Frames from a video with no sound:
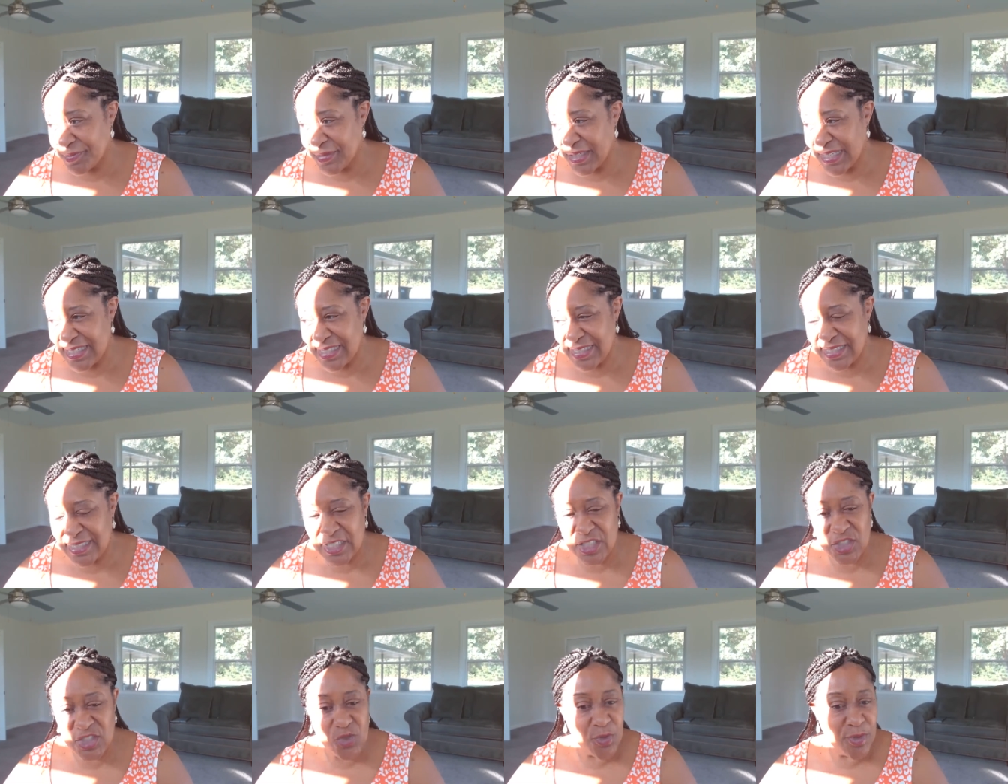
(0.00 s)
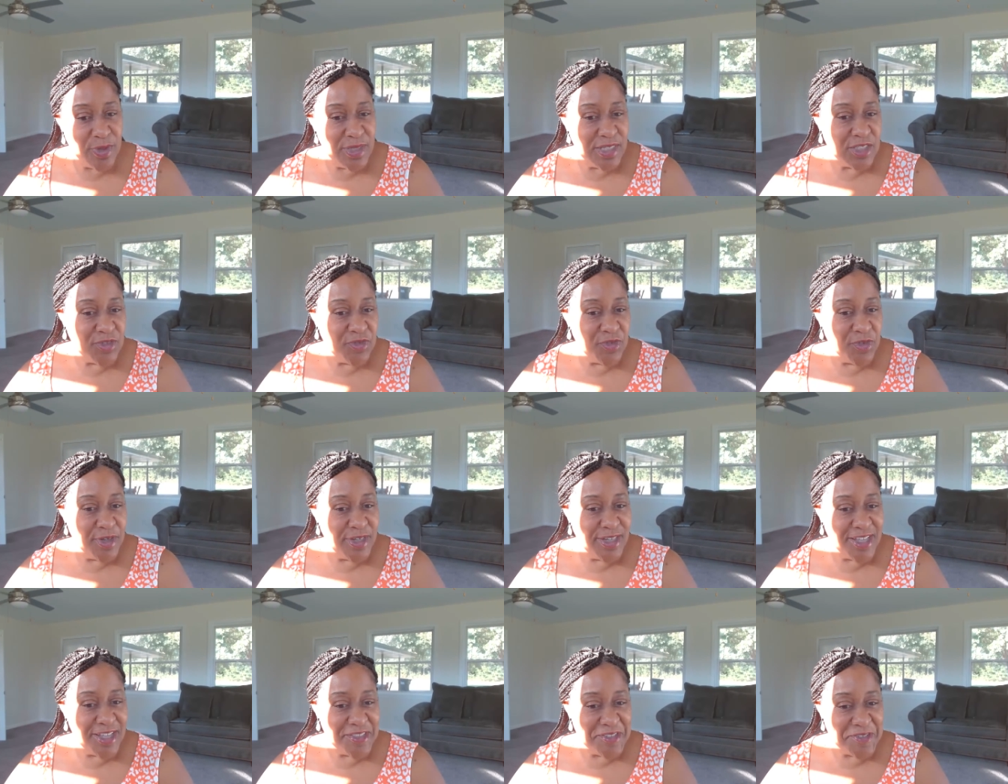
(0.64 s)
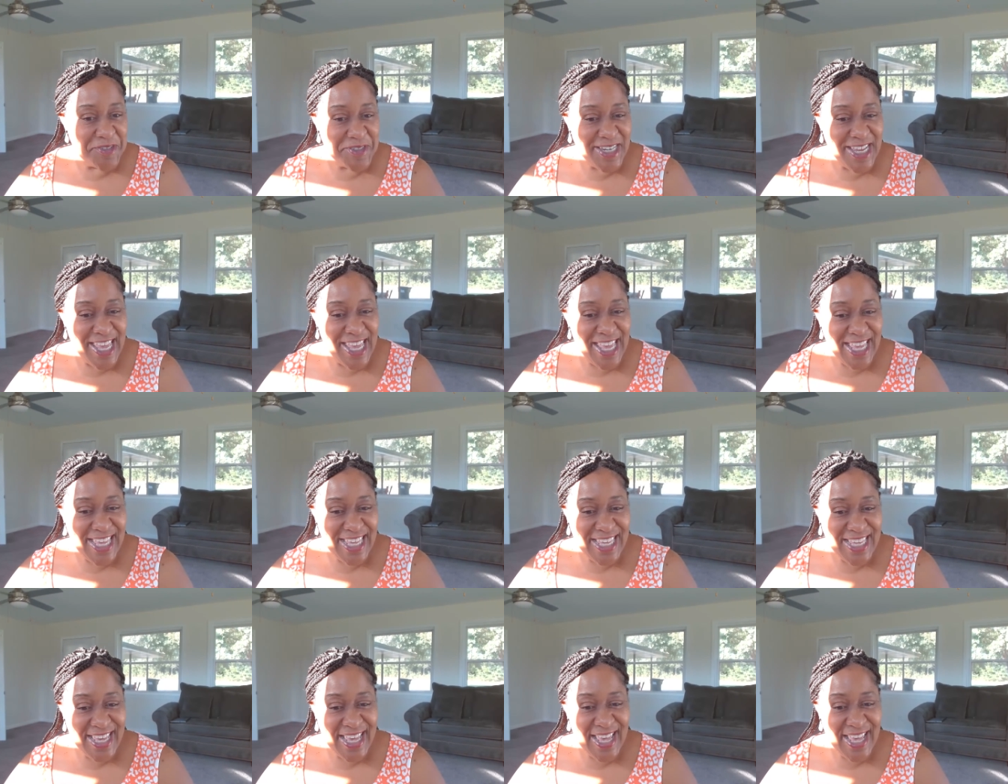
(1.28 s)
is stories for another
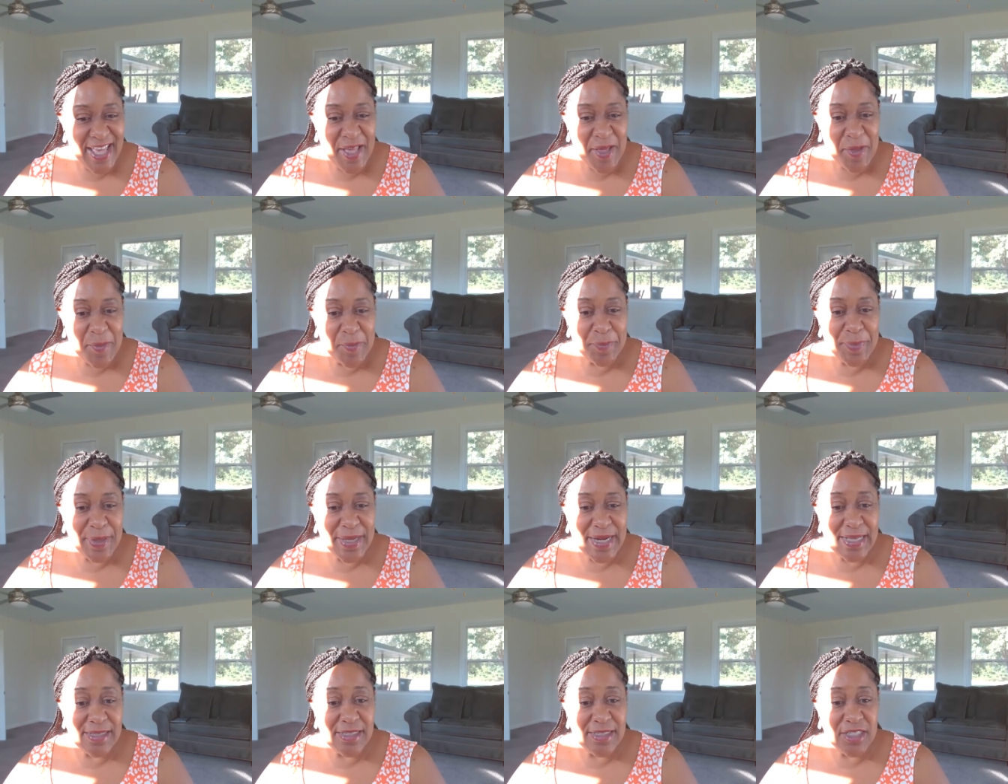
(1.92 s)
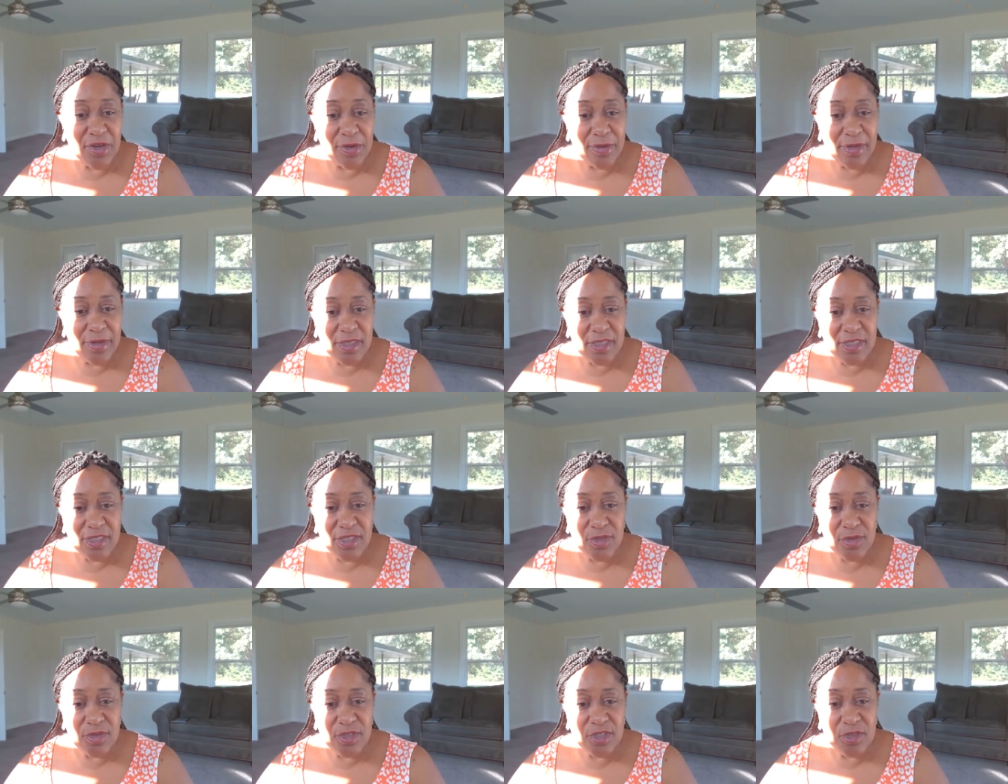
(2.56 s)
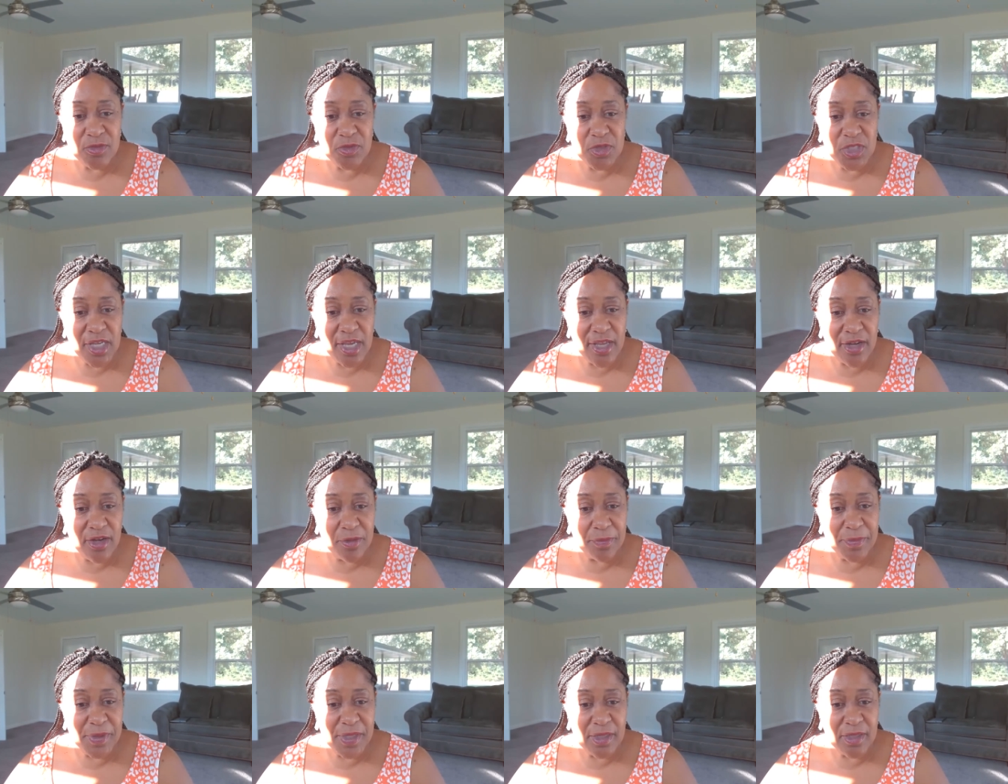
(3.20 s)
day. But I started this YouTube
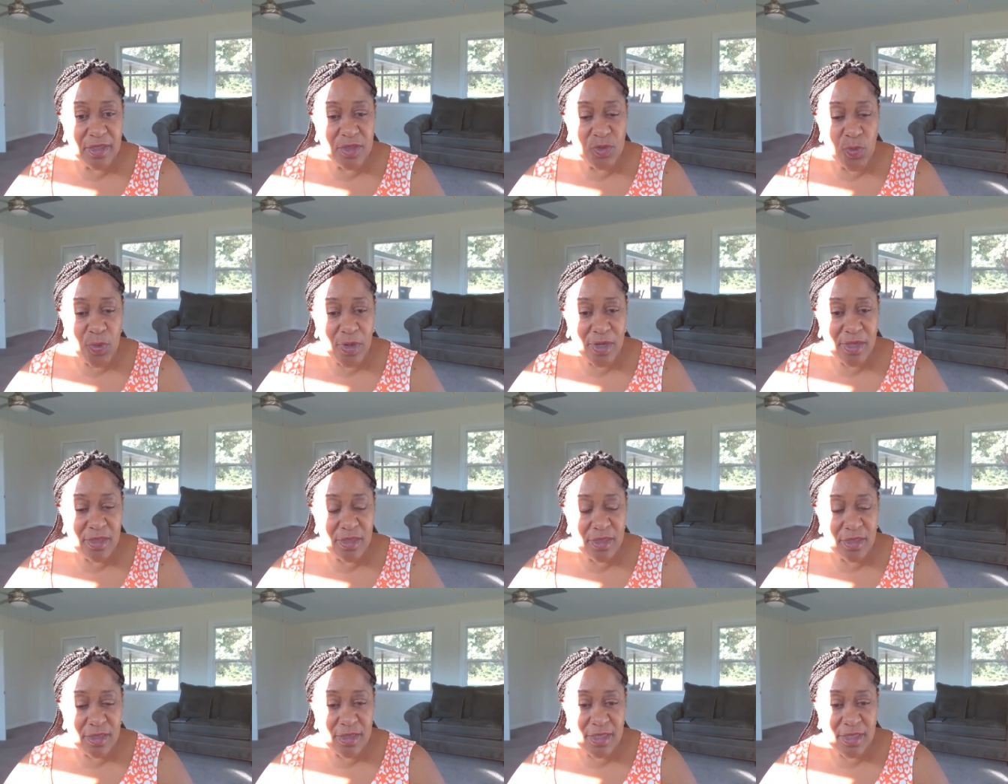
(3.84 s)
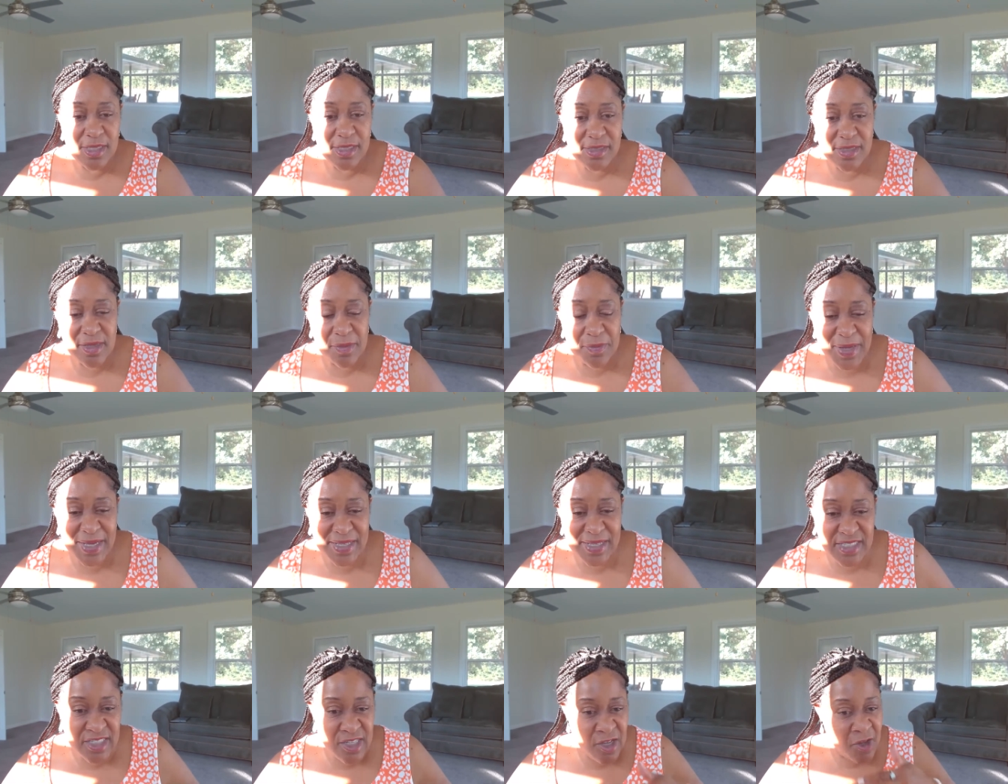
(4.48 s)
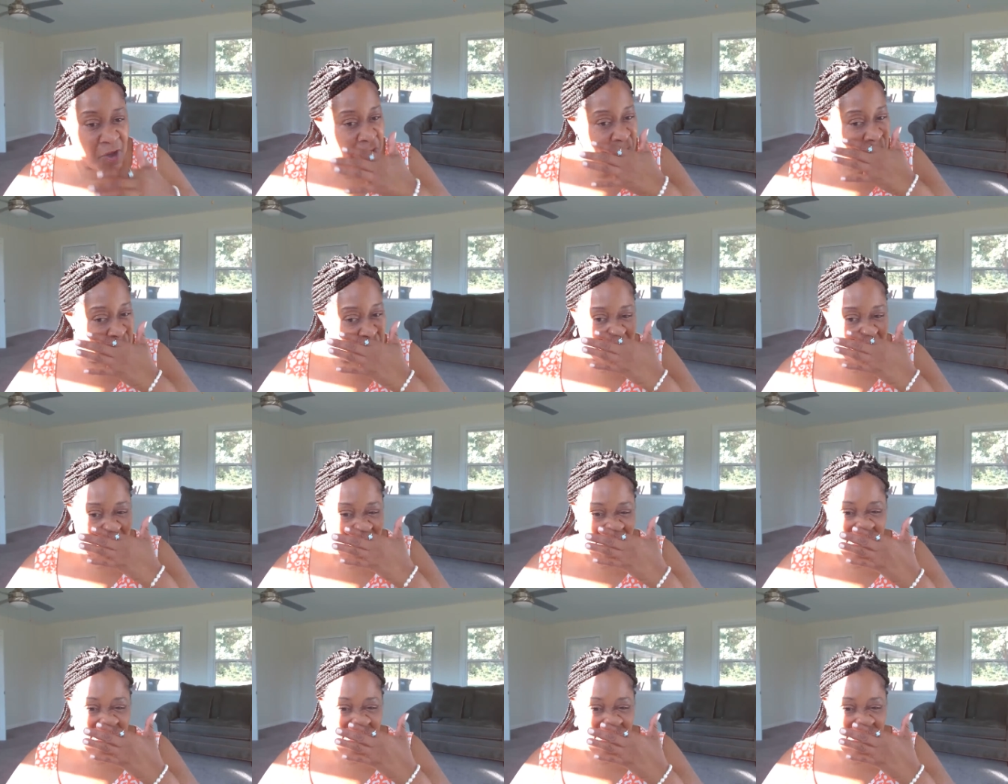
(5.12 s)
channel because one of the things that myself and my